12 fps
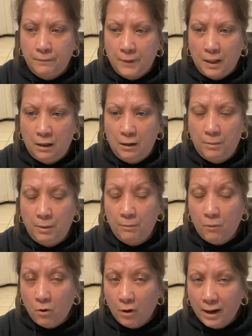but
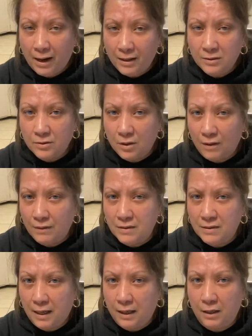more hands on the
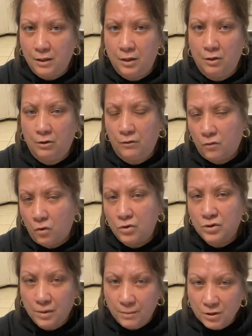second year. And of course,
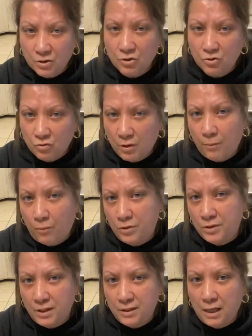the missions trip was
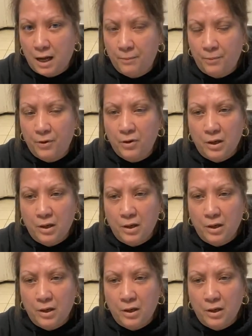the topper.